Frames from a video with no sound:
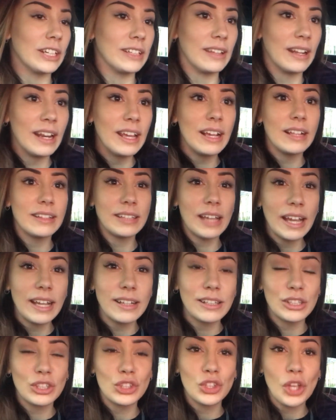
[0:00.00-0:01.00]
jazz, and it
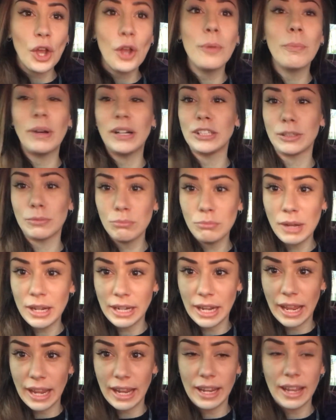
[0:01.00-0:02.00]
takes so much
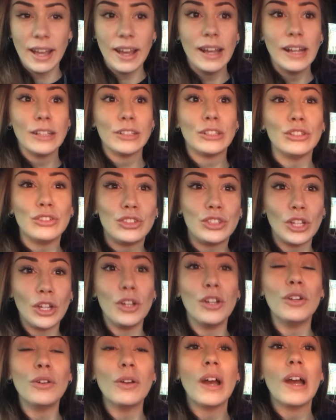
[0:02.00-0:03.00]
money to
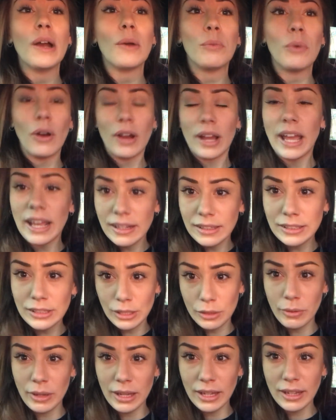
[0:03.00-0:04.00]
do what he's
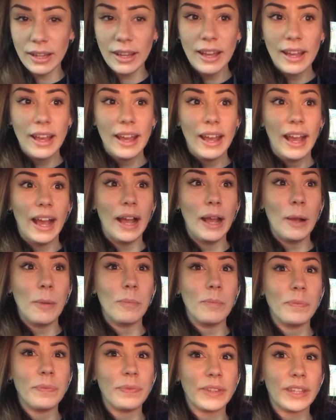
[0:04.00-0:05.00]
doing.
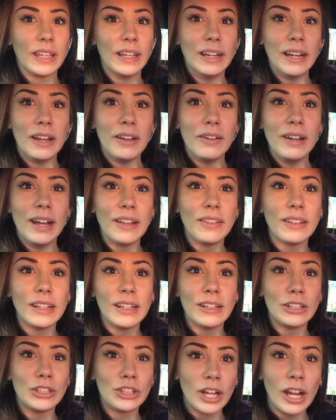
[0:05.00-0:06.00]
You know, and
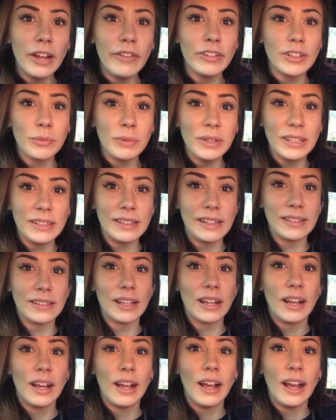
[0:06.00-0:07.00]
the Jehovah's
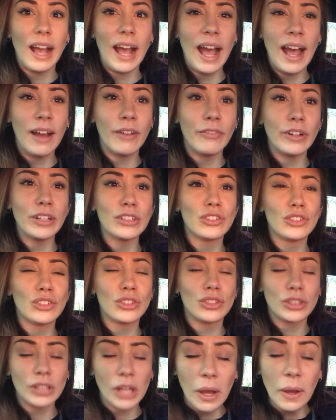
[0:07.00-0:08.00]
Witnesses have
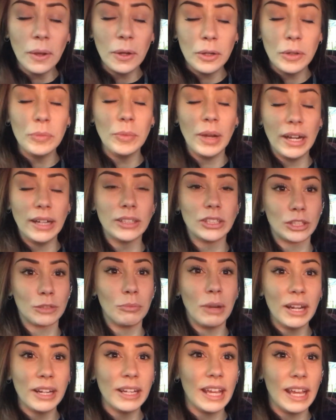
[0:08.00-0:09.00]
so much
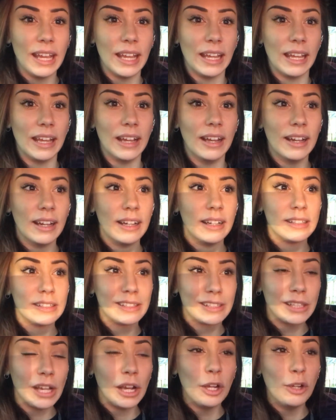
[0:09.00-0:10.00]
money.
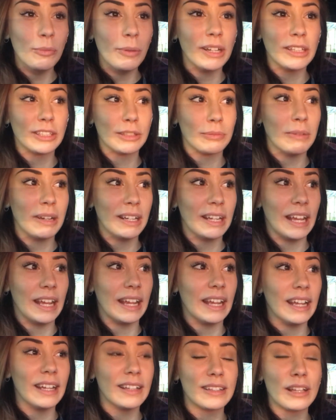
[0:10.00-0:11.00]

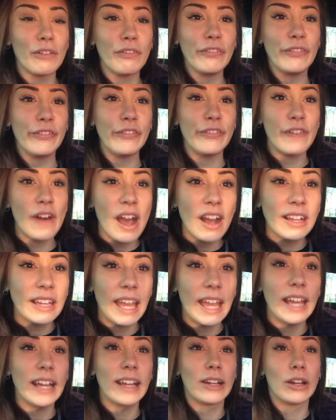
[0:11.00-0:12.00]
It's a
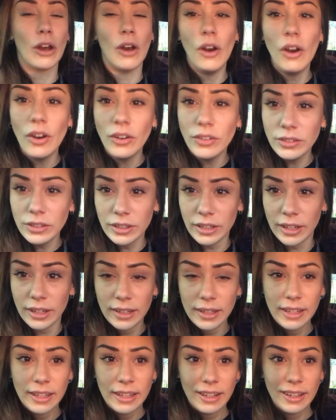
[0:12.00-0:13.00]
fucking con.
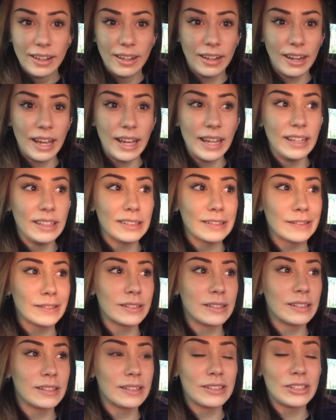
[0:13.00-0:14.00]
Like,
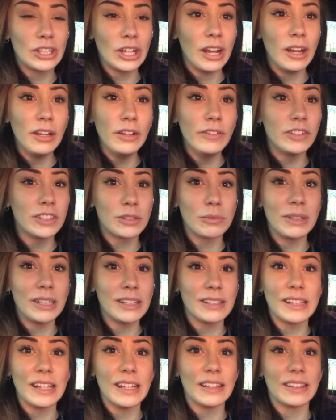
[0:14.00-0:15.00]
Jehovah's
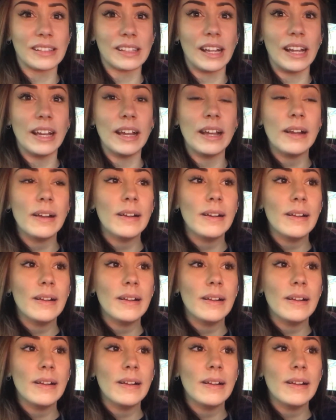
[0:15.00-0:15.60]
Witnesses, like,